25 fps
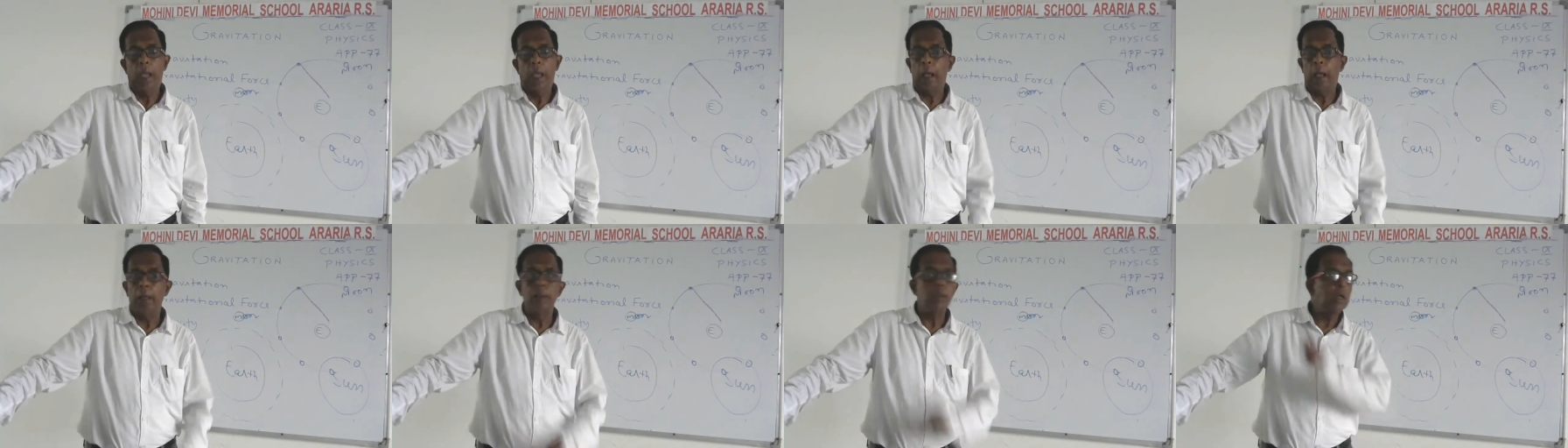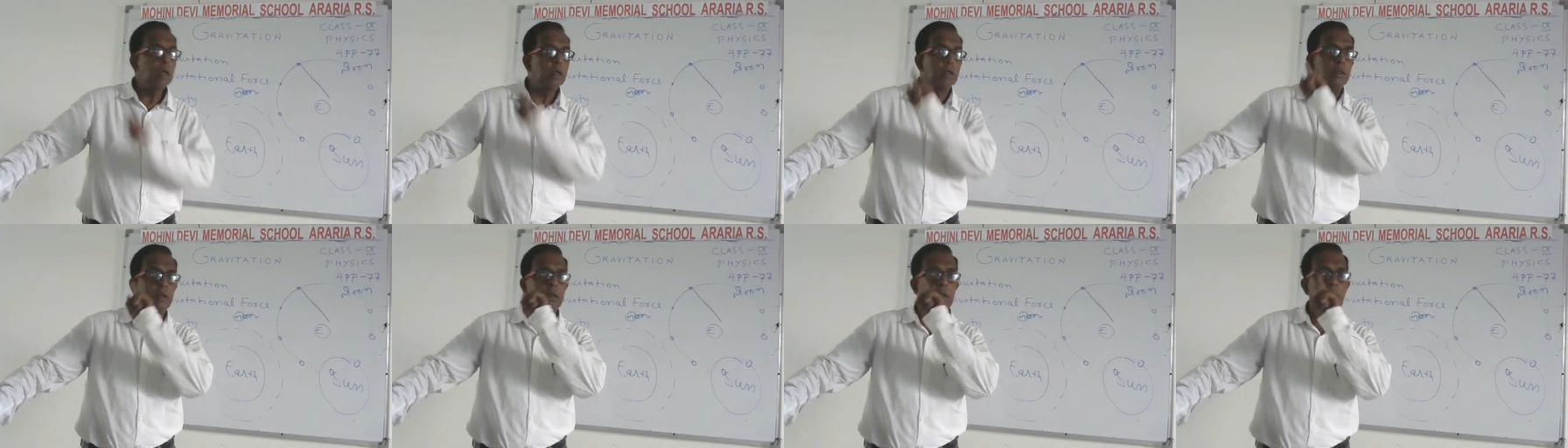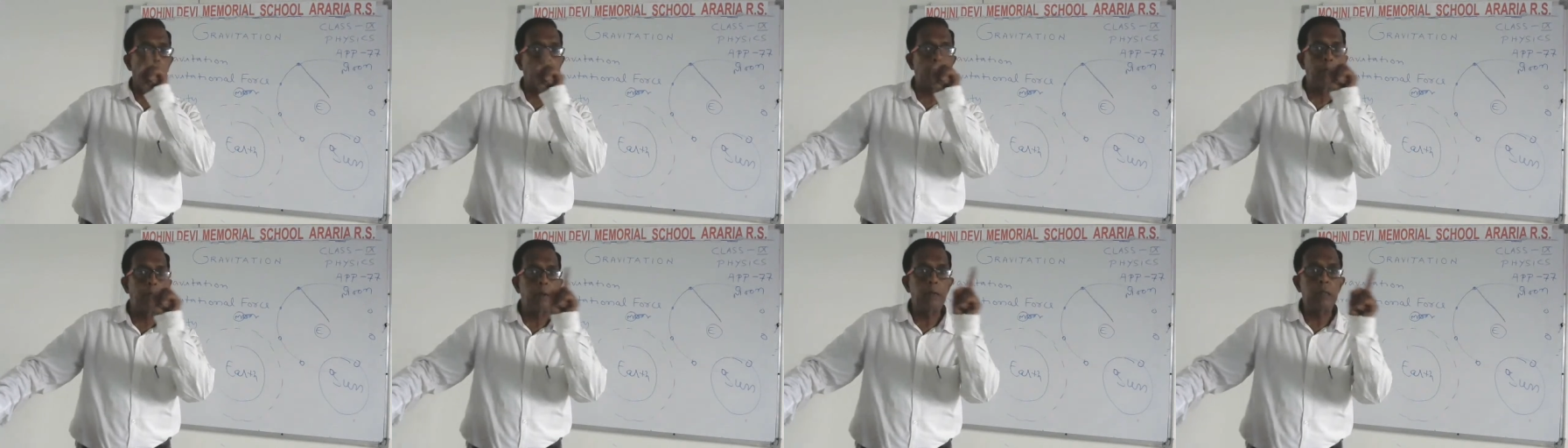And a
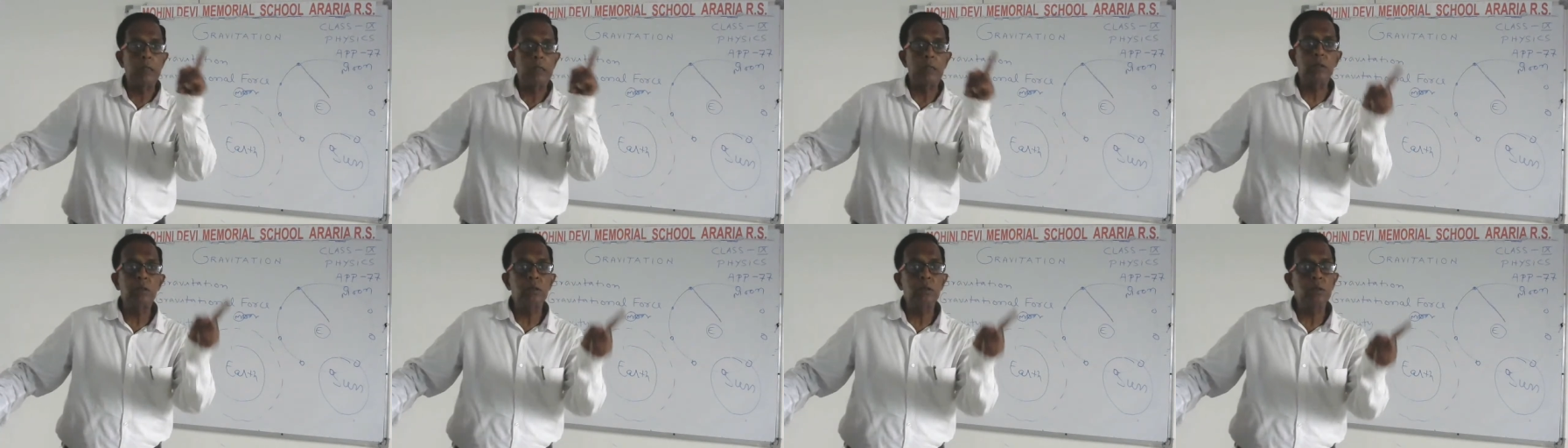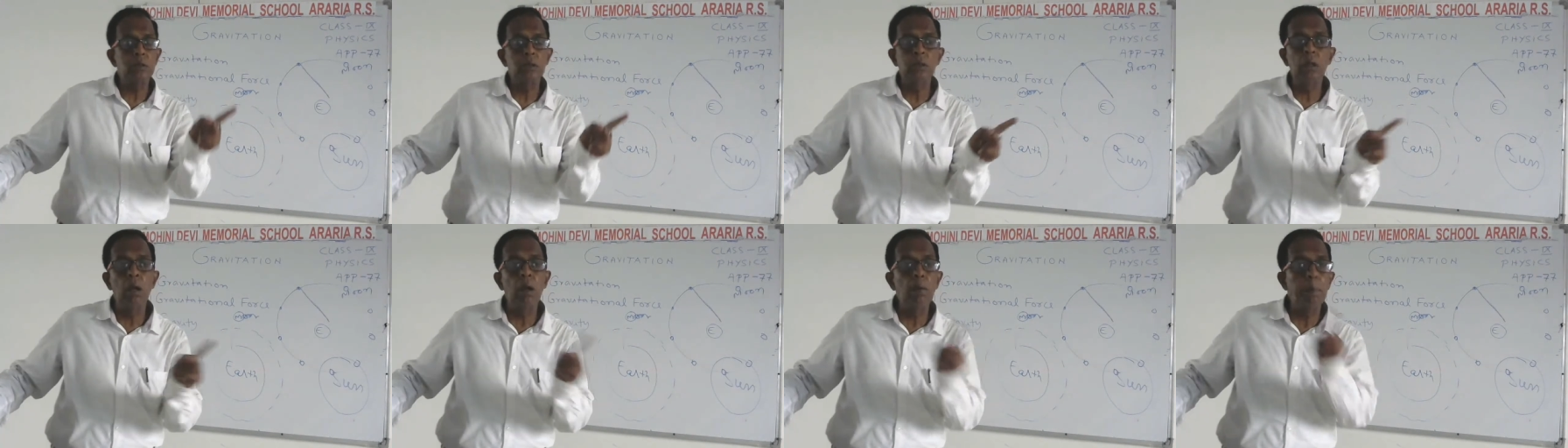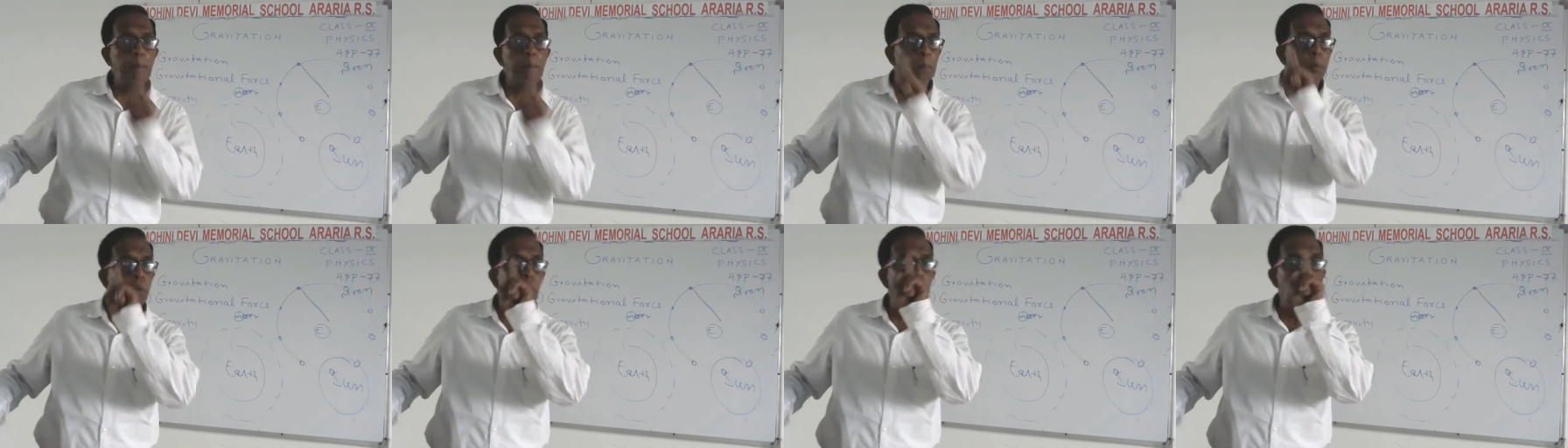
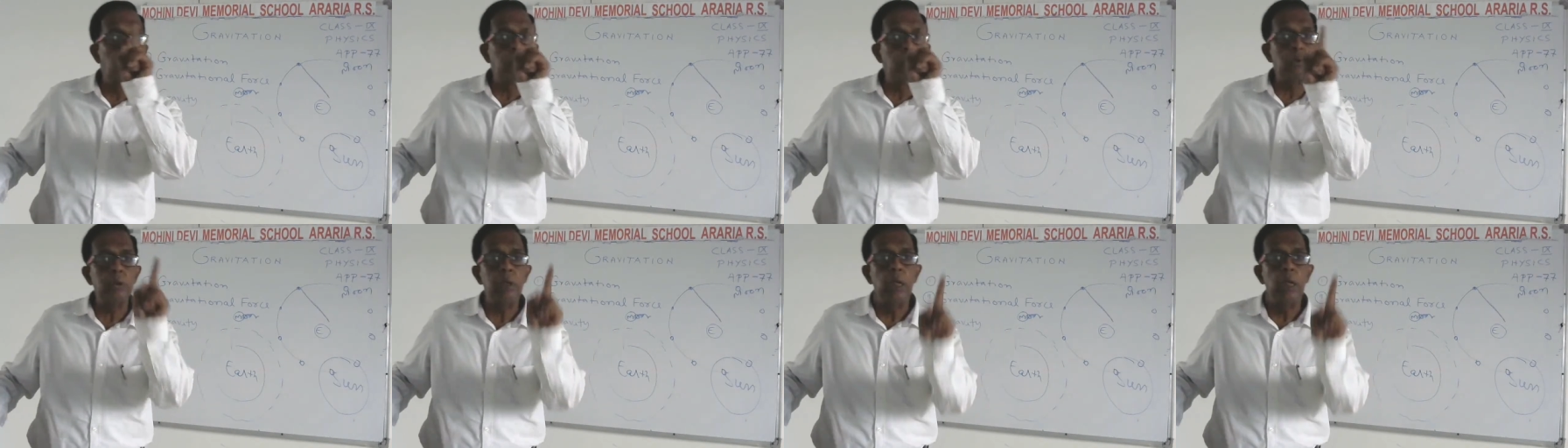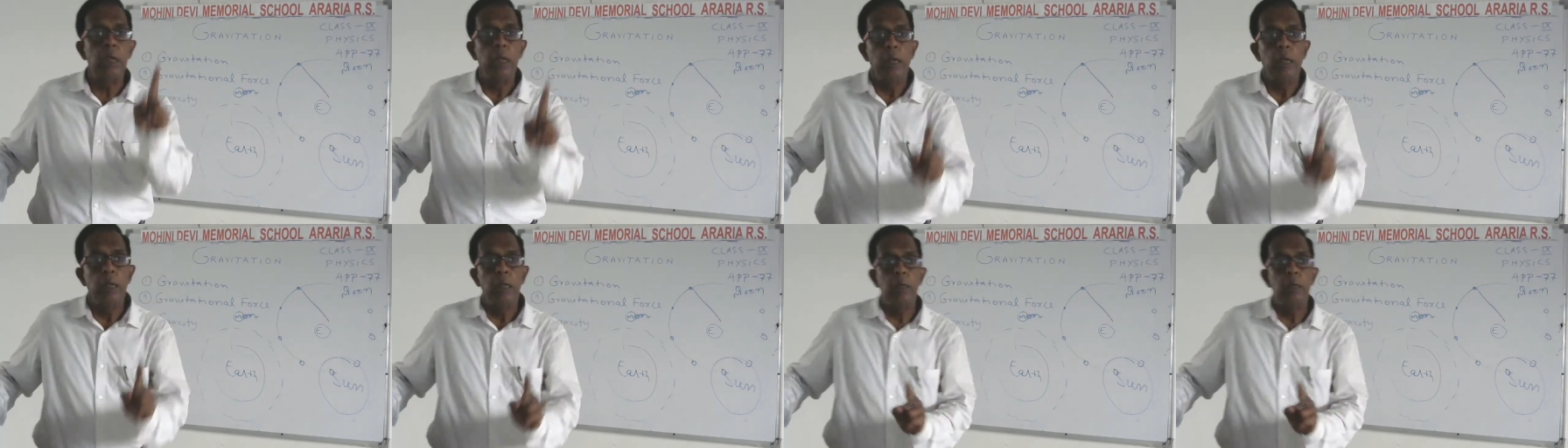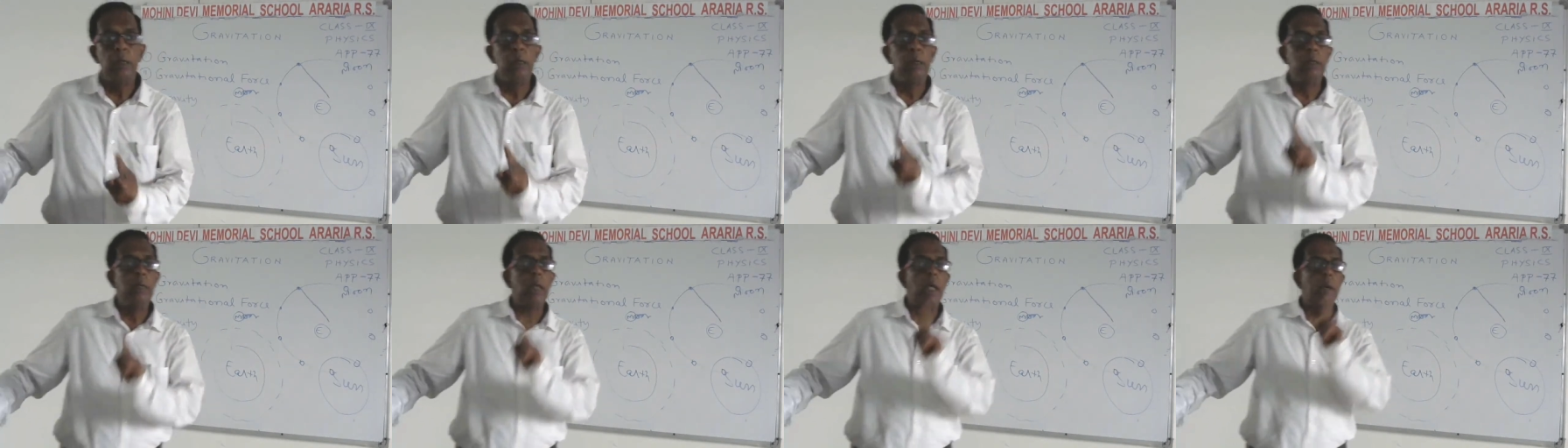gravitational force
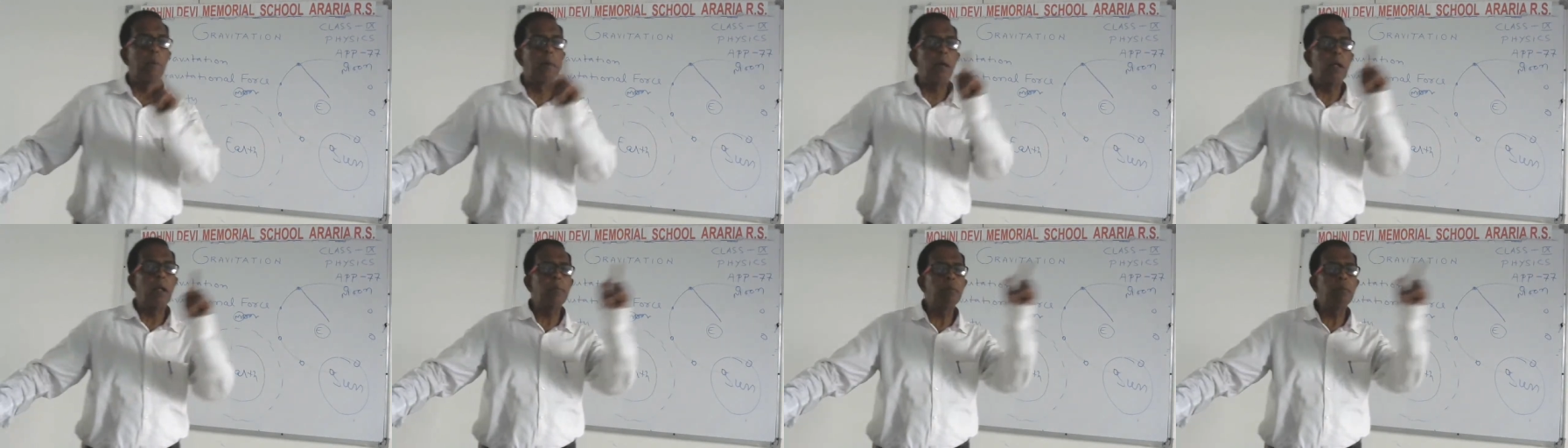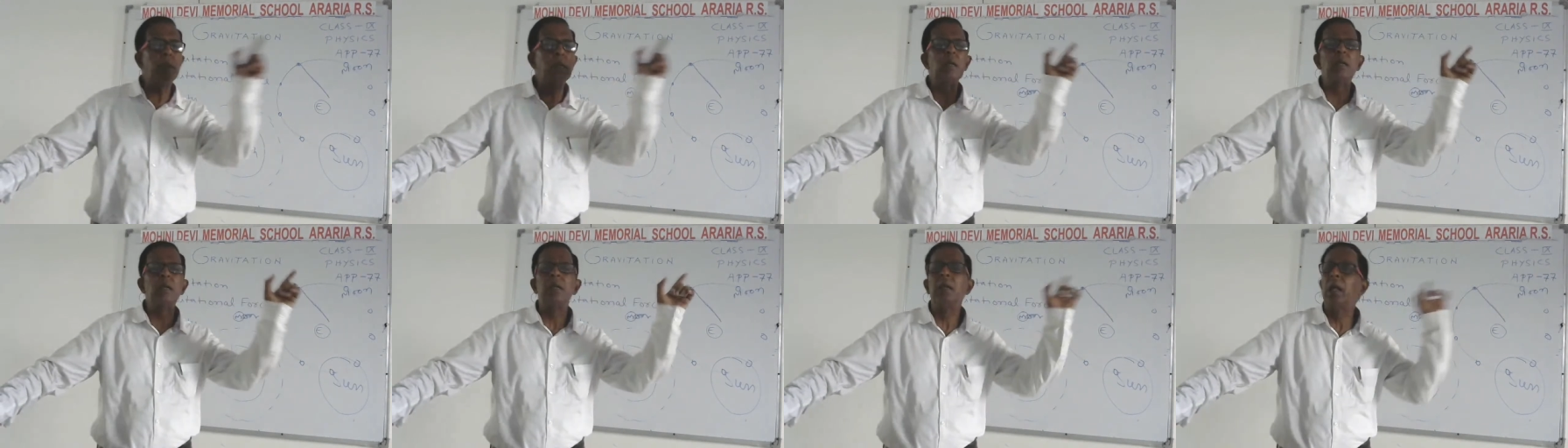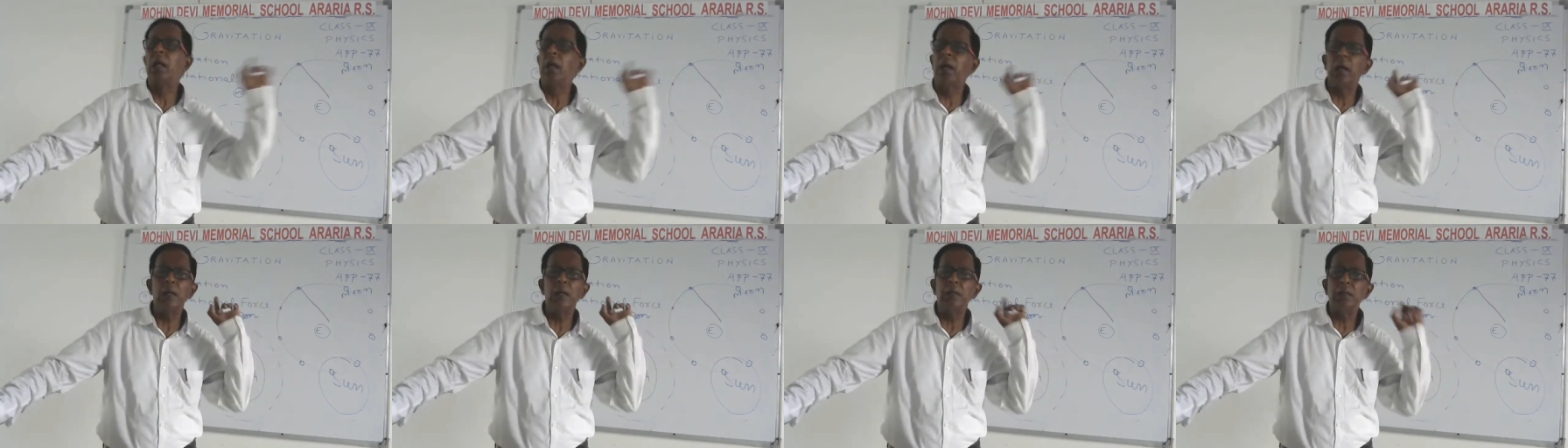never be
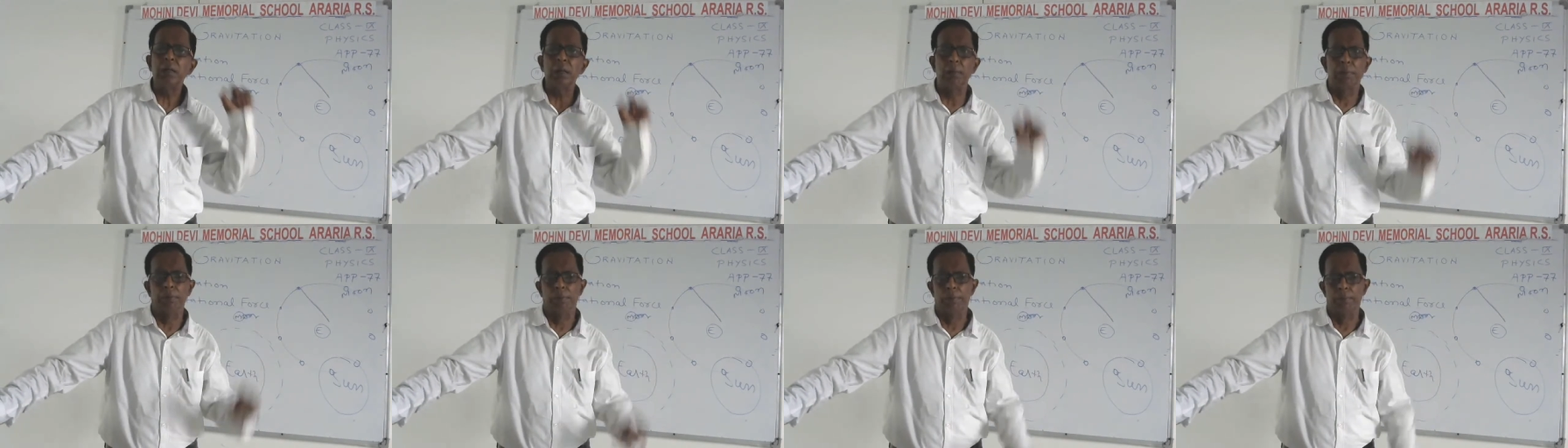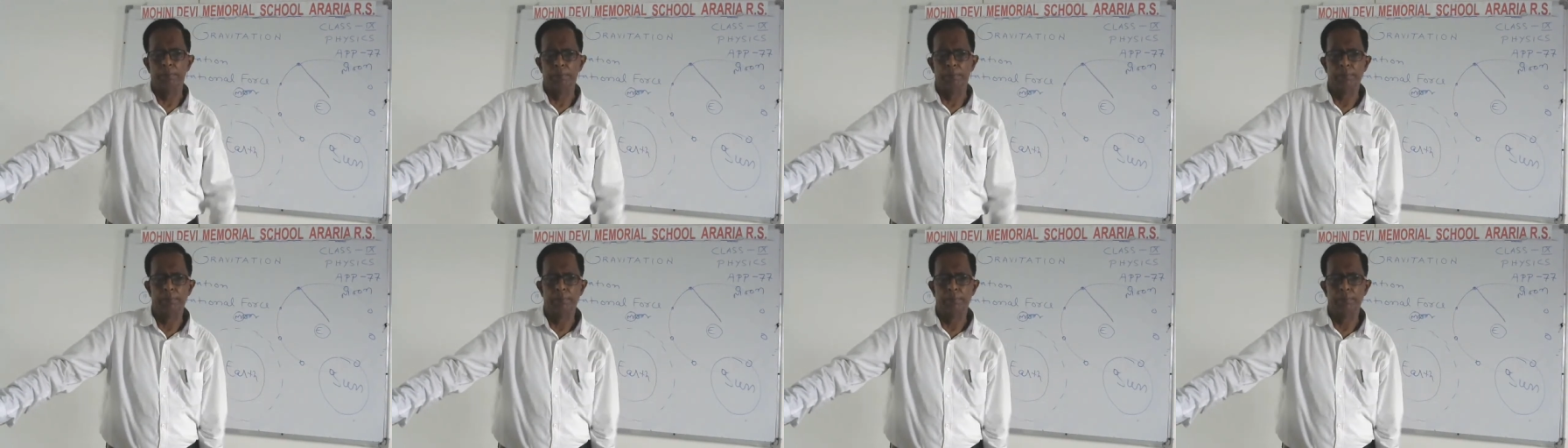negative.